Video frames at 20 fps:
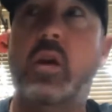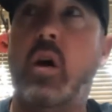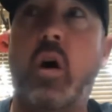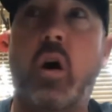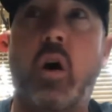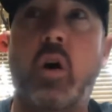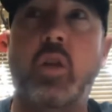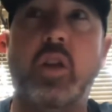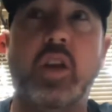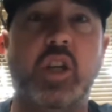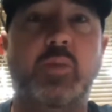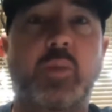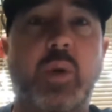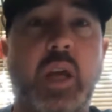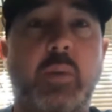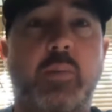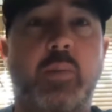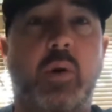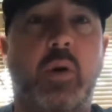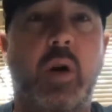all these
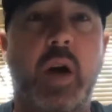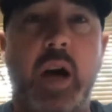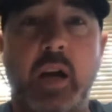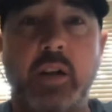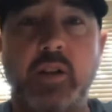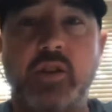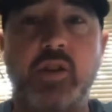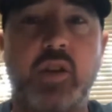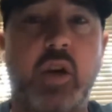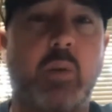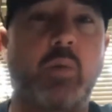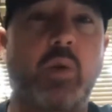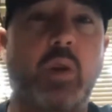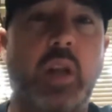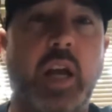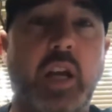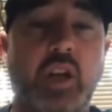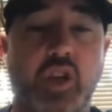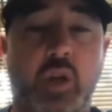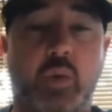people had some
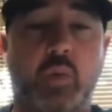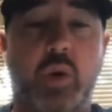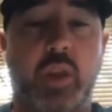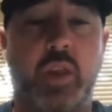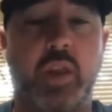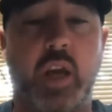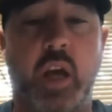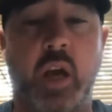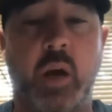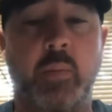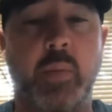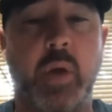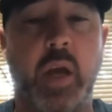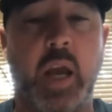relation with him.